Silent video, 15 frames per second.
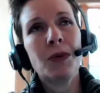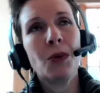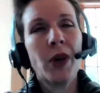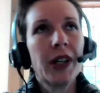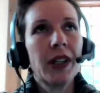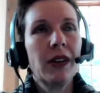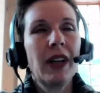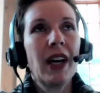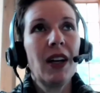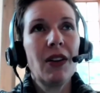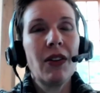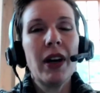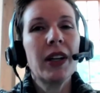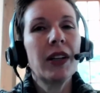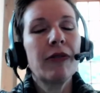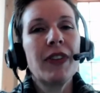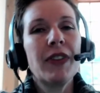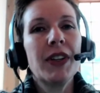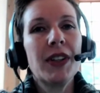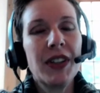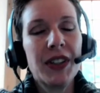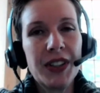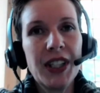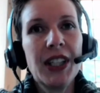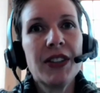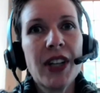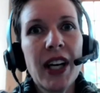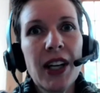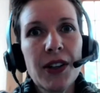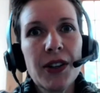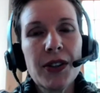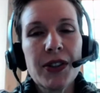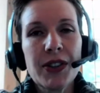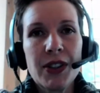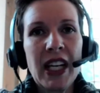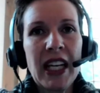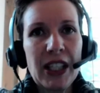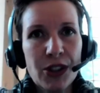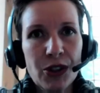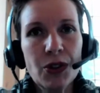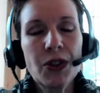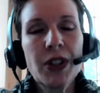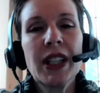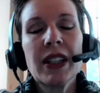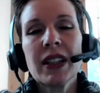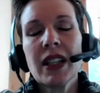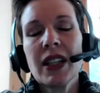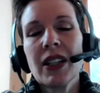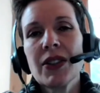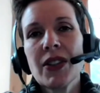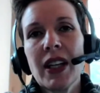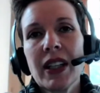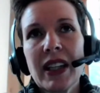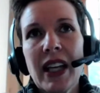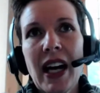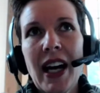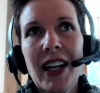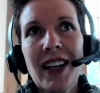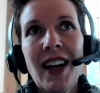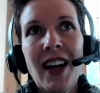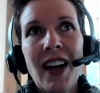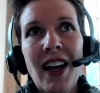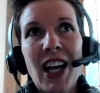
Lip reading: where you get a lot of the details and history and things like that.